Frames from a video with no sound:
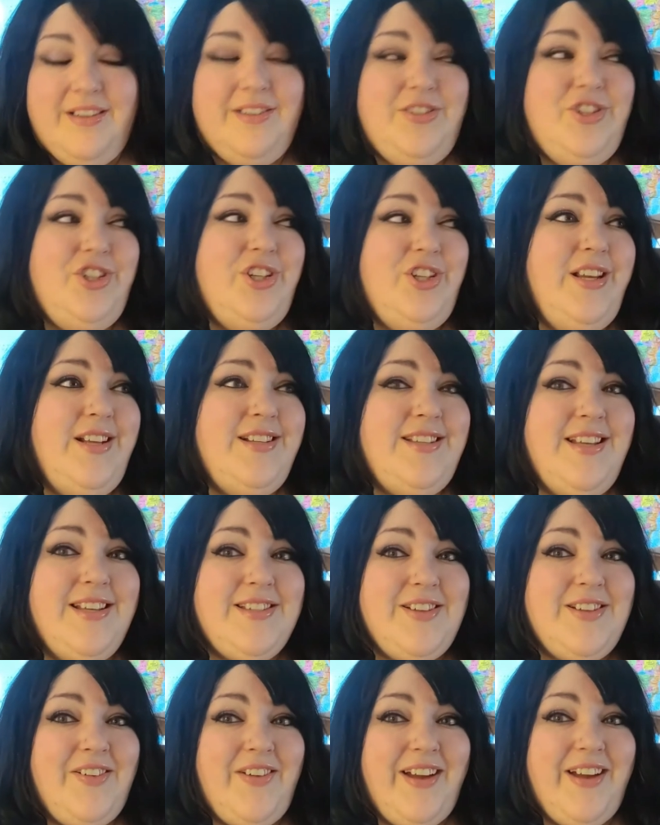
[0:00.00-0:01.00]

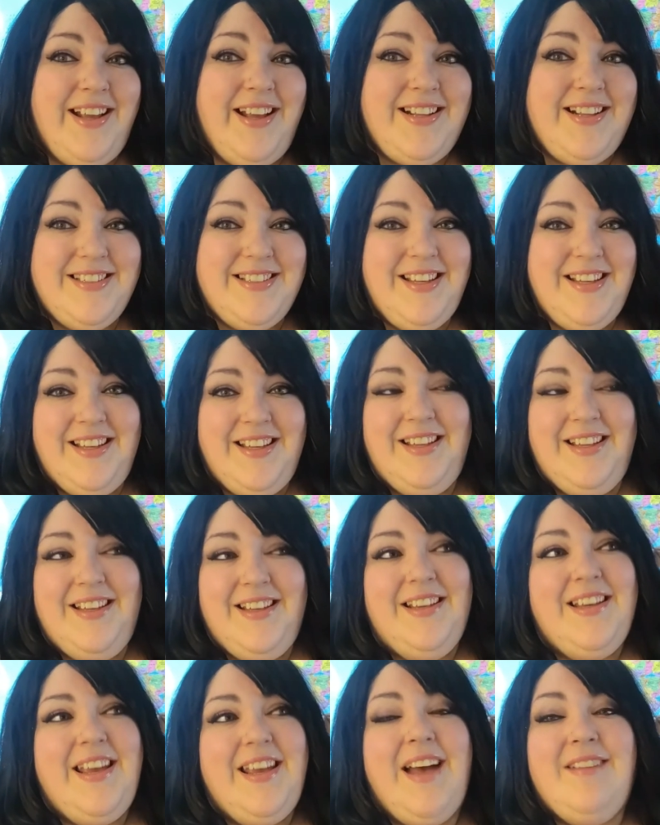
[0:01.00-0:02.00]
Jesus Christ.
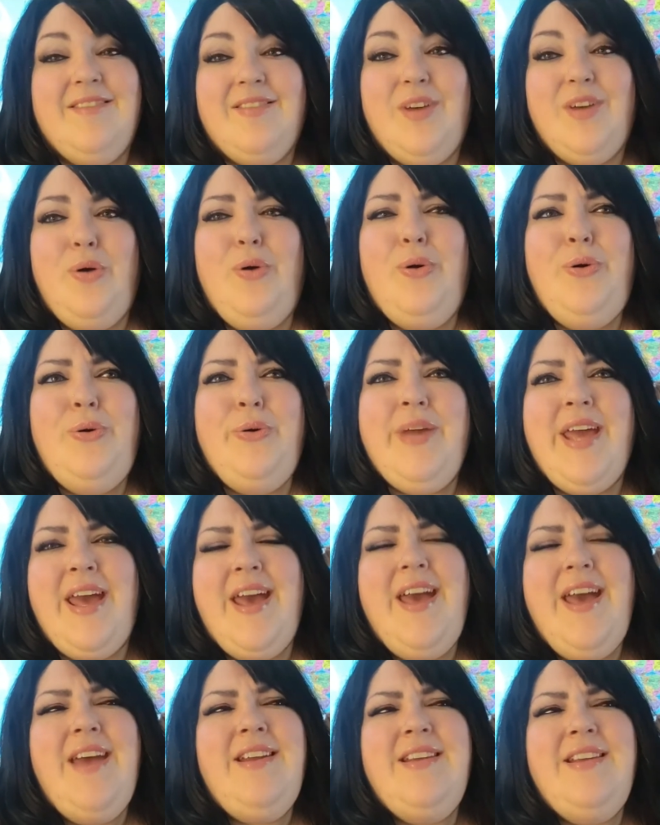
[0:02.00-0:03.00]
Yeah. Oh,
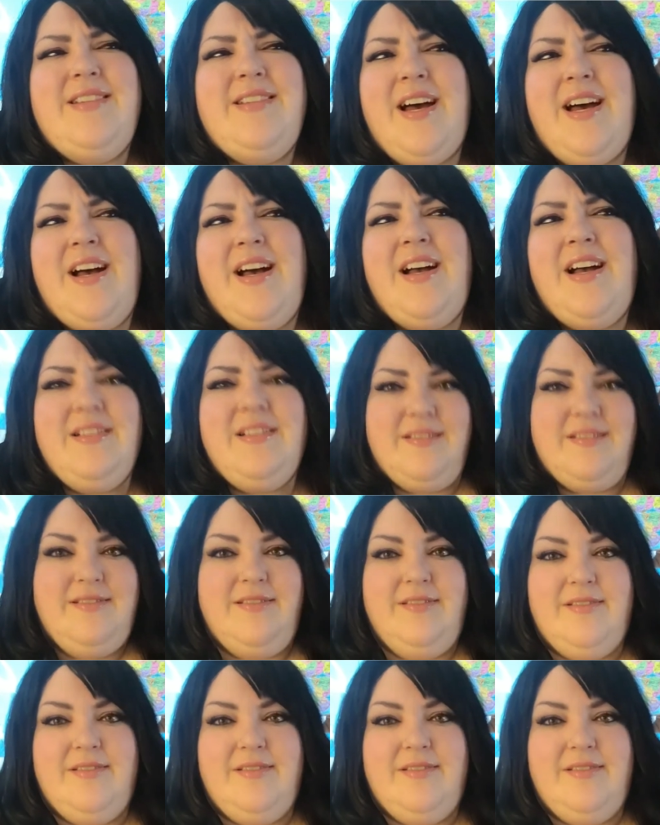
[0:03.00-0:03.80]
Canada.